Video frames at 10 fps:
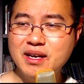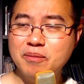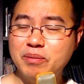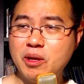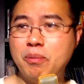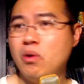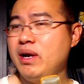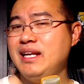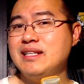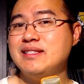But the point
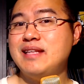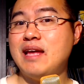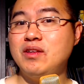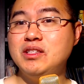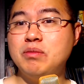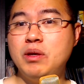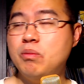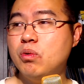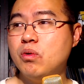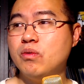is that these
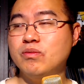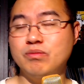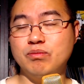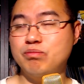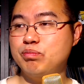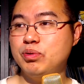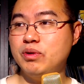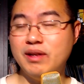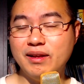people put